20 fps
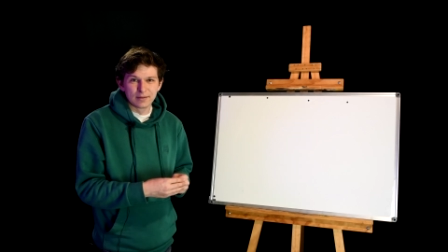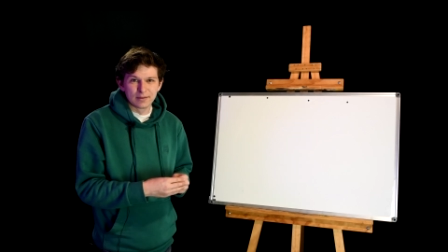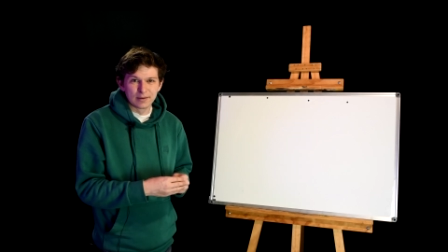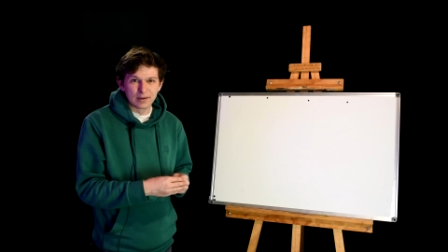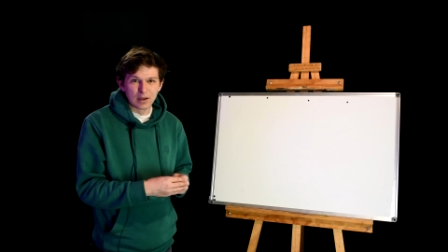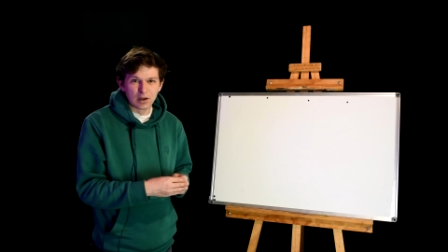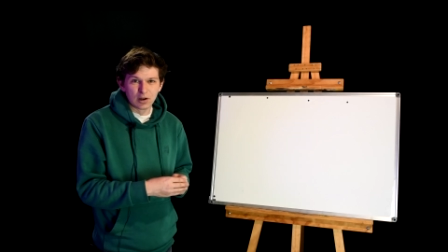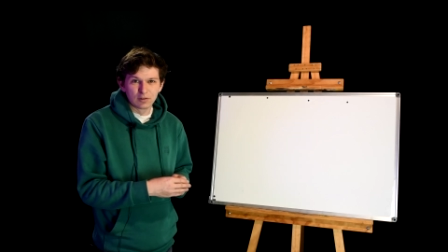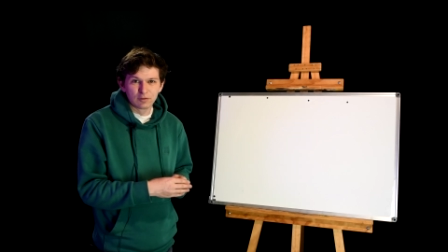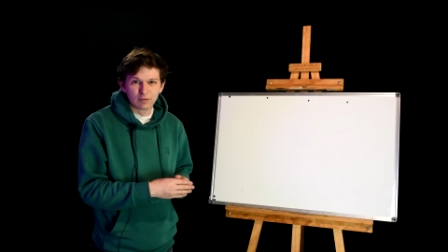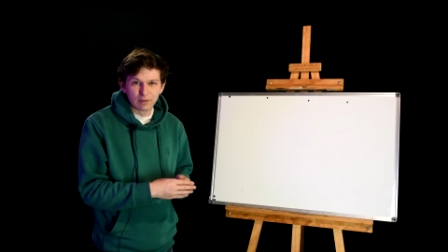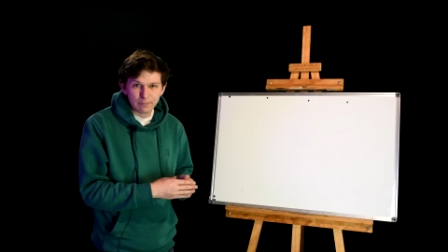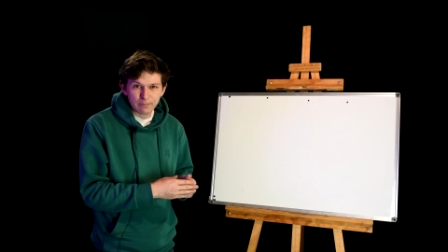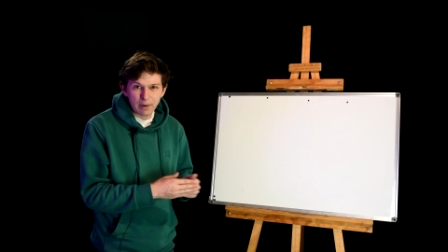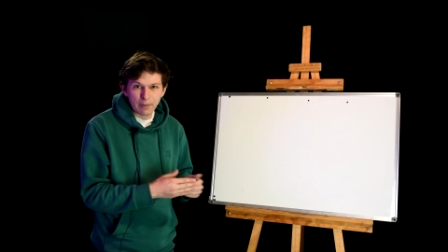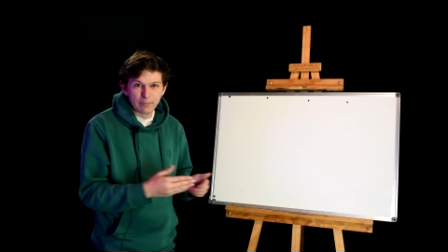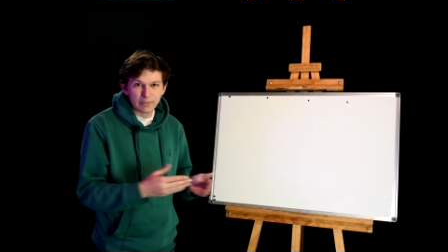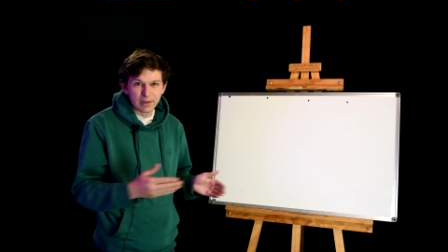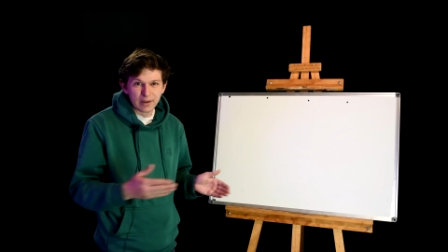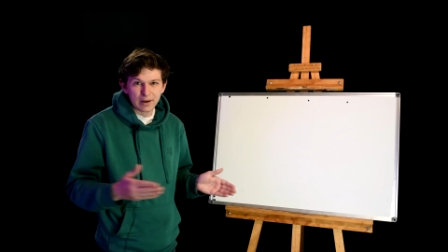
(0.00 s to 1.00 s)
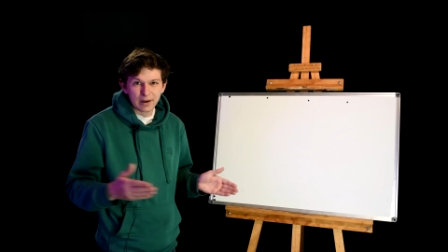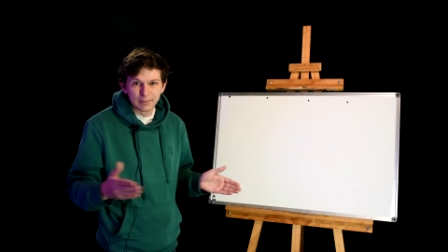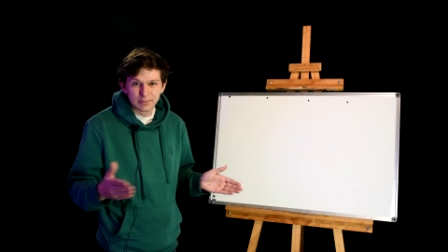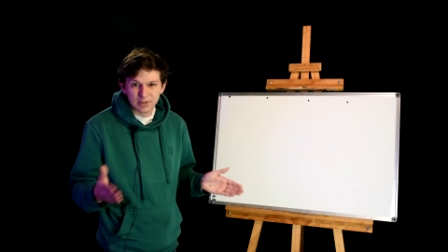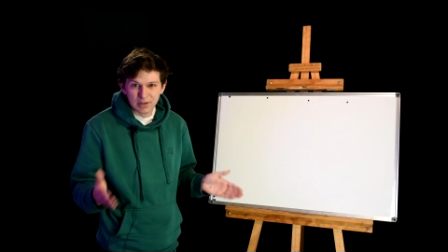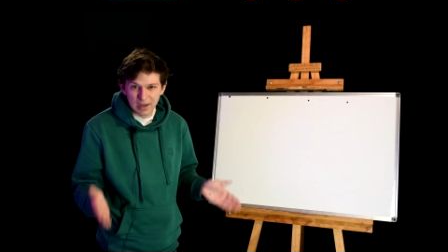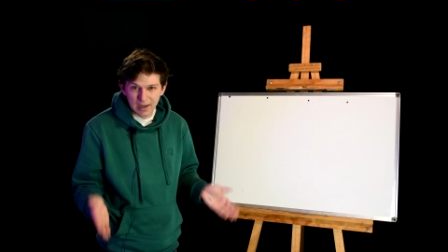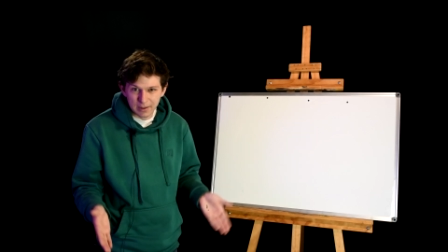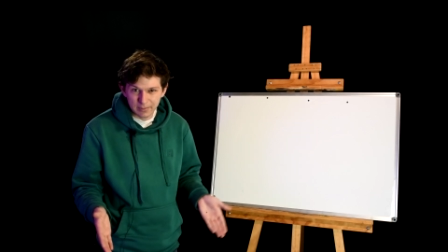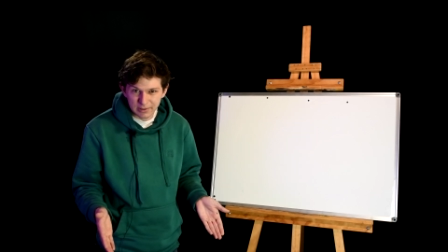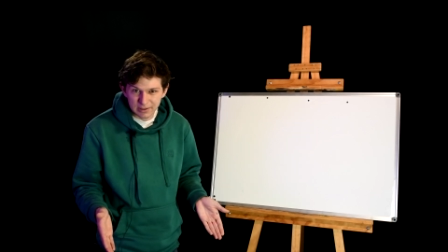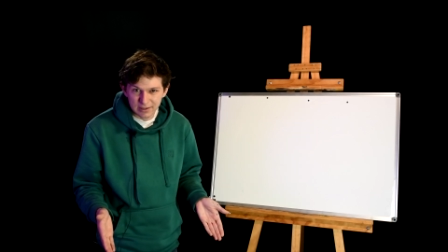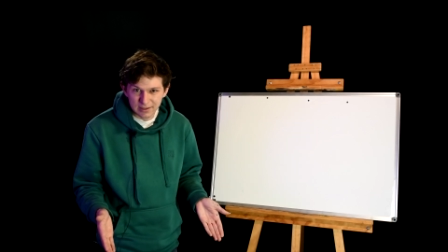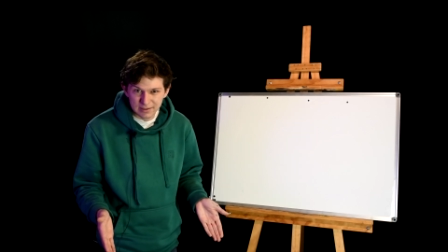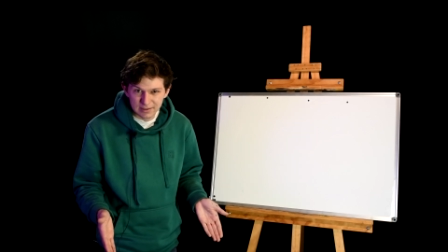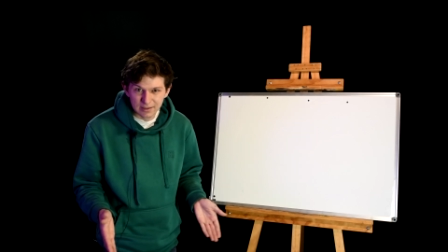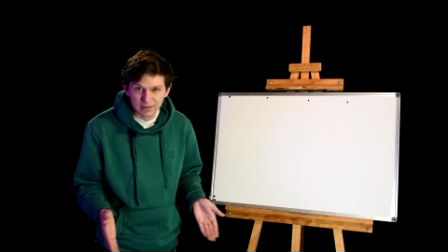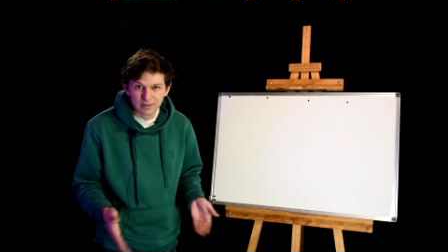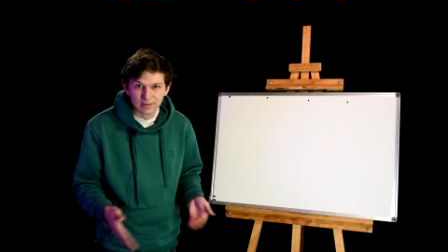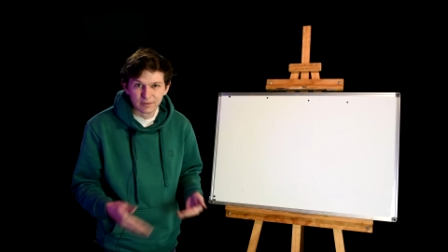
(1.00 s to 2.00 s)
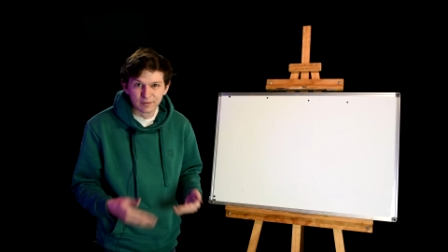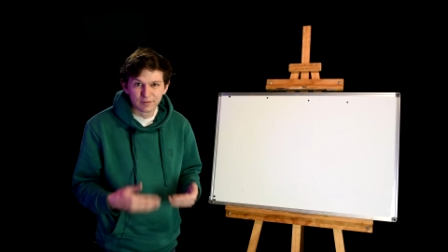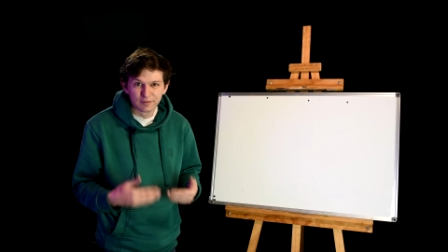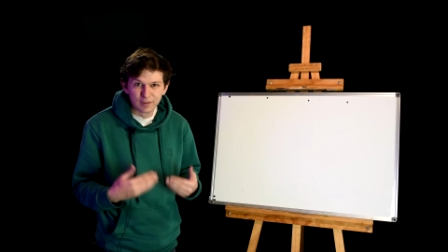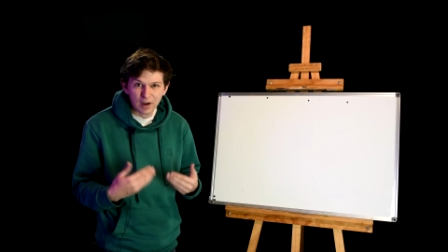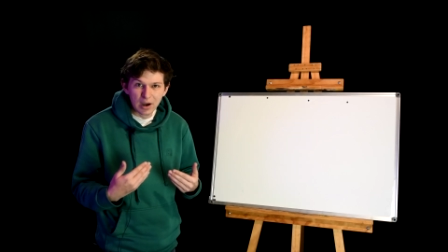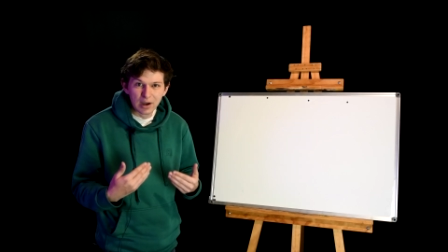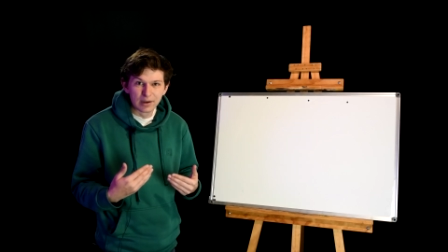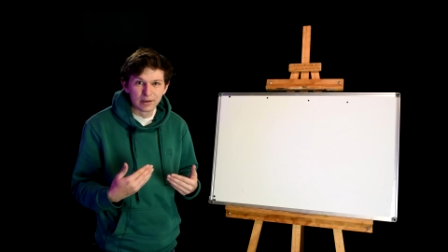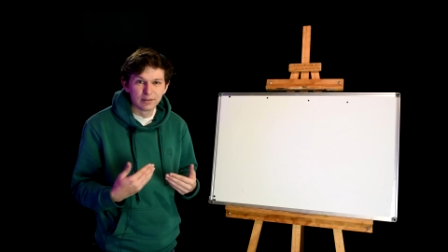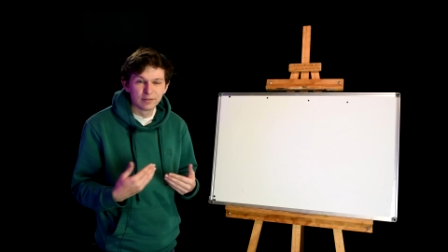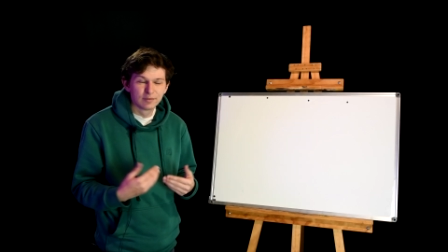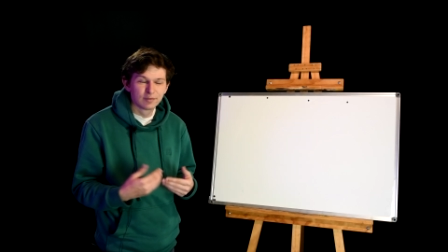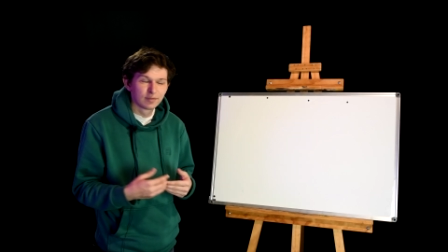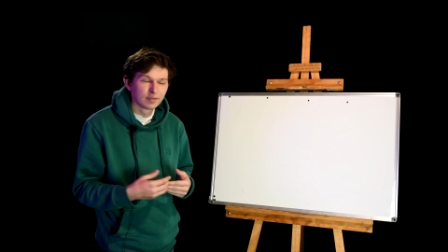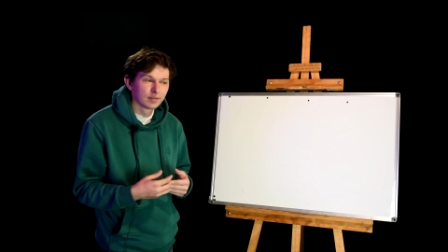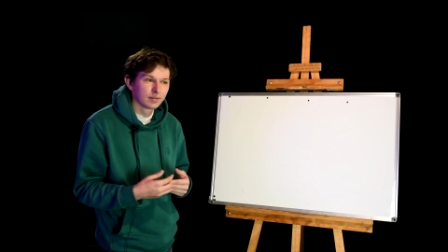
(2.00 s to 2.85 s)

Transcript: Now if we bump that up to Hamming distance of 5,